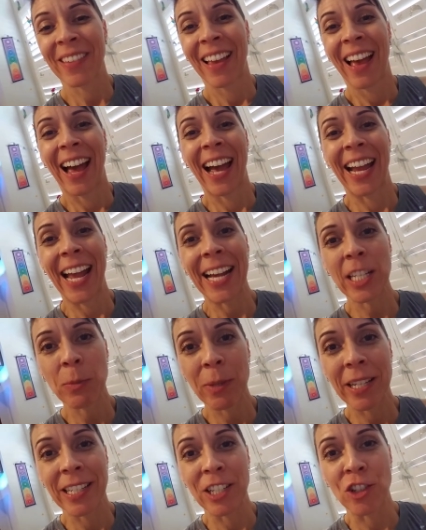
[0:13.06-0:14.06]
I ask
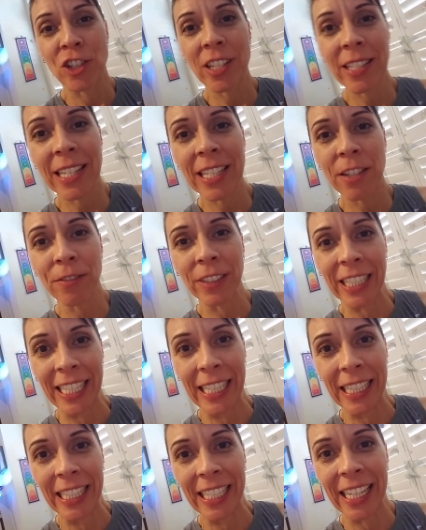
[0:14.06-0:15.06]
because just as of
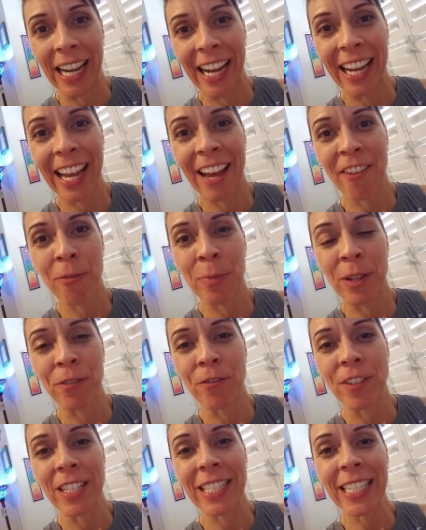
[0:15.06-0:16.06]
lately, I have been
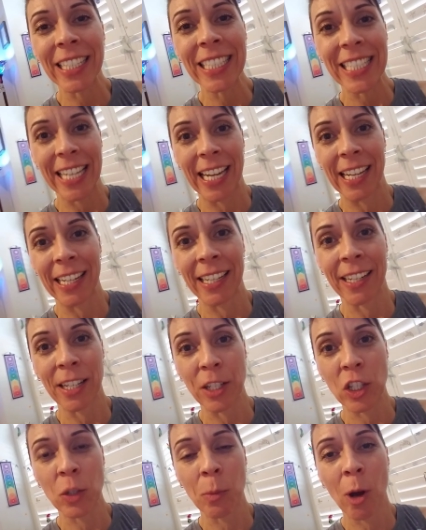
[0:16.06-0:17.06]
facilitating a
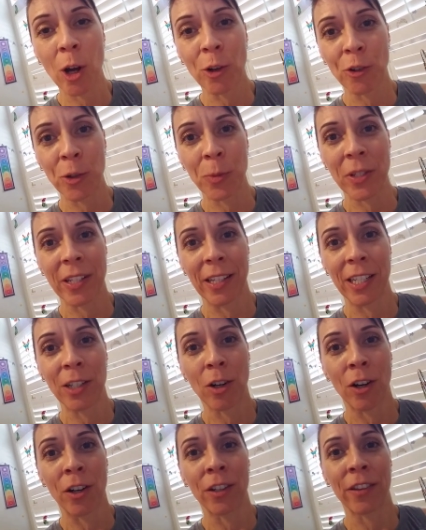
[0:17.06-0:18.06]
small group study
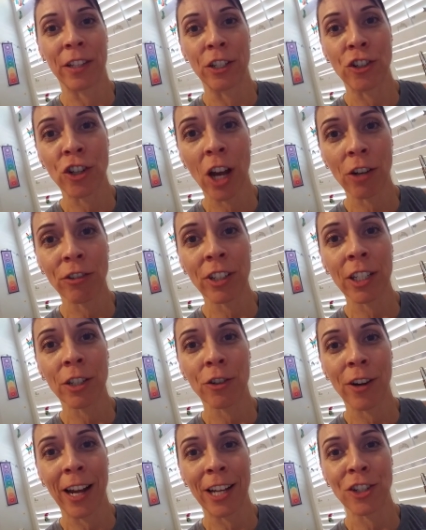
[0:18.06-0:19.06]
called the Chakra
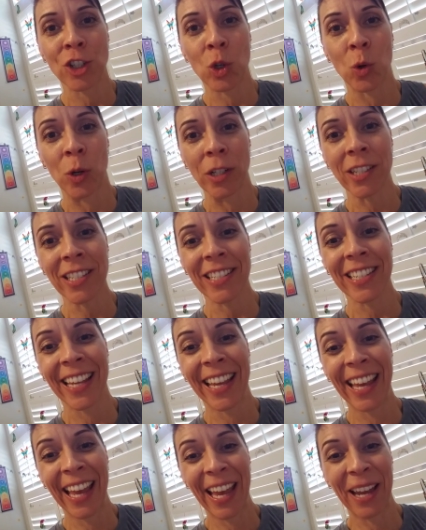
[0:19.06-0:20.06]
Crash Course,
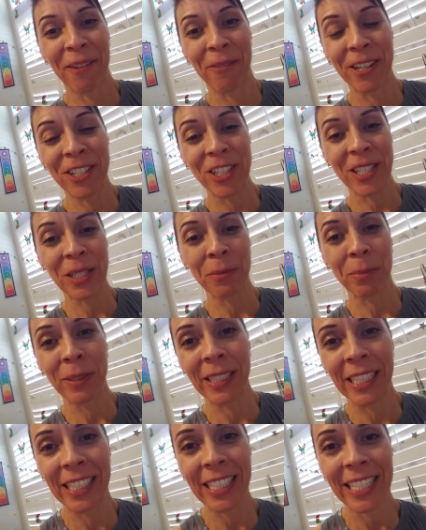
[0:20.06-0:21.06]
and we just
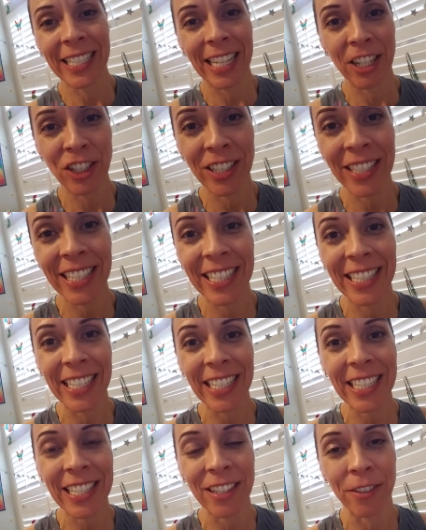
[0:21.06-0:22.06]
completed session
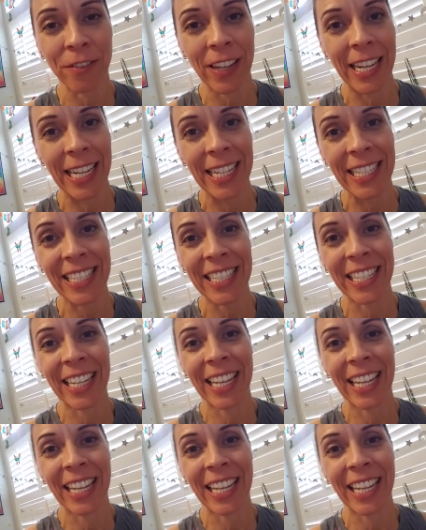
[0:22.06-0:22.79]
6 of 8.